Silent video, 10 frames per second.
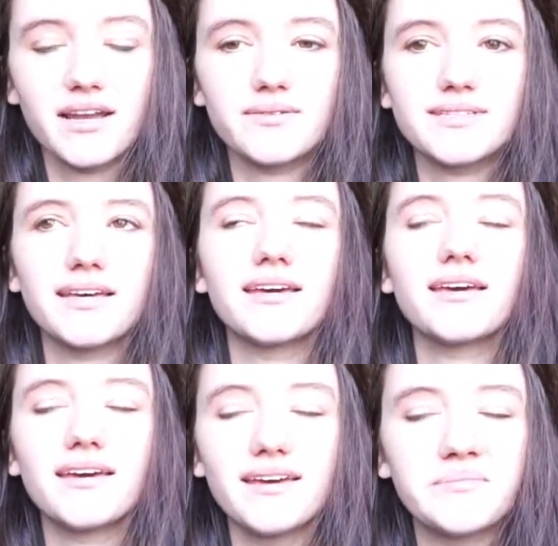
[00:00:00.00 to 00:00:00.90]
and I was like,
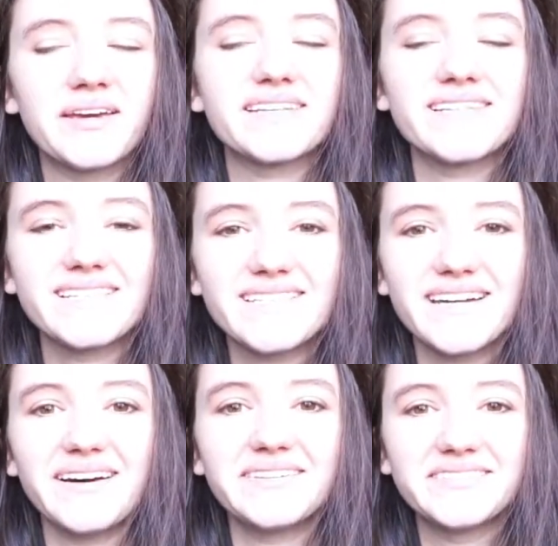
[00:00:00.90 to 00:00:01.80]
it makes sense
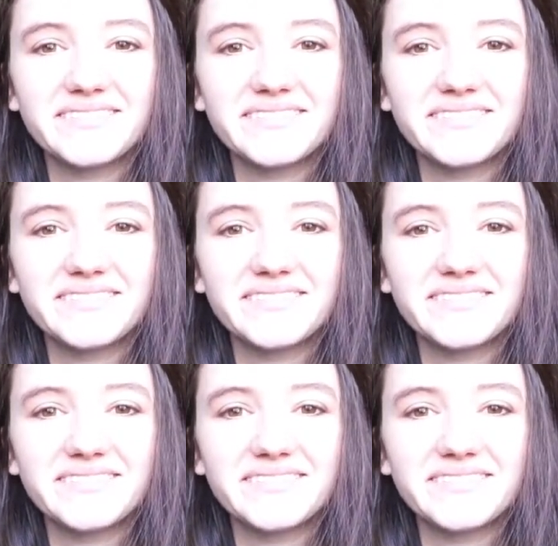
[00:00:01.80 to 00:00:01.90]
now.